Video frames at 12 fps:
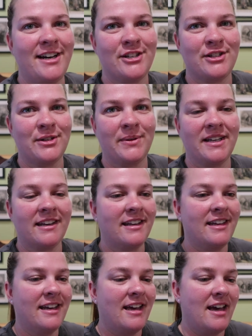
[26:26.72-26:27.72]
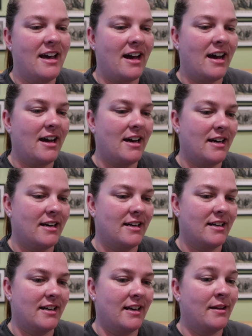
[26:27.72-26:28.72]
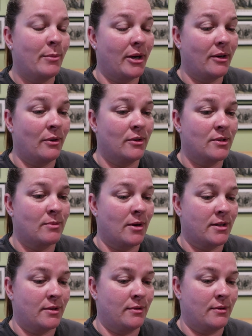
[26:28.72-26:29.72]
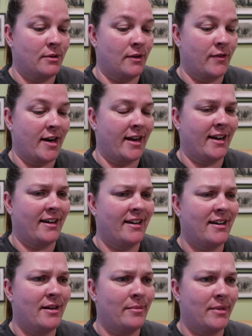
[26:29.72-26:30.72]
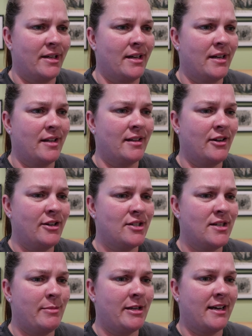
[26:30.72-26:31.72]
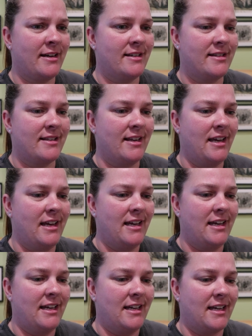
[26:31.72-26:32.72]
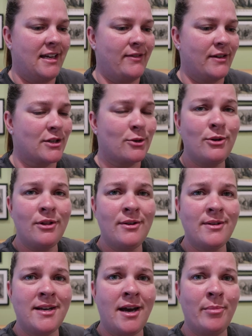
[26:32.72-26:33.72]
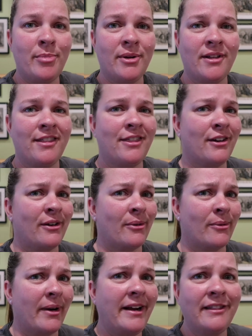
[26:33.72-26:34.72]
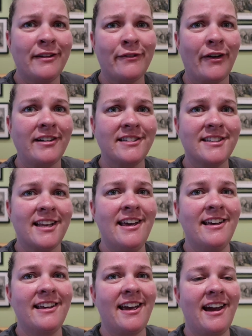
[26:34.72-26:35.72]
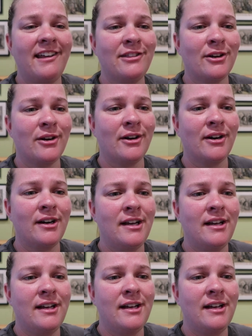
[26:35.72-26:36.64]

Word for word: I just do it. Uh, and the buttonholes were also nerve-wracking, um, largely because if you screw those up, they're right in the front and they're,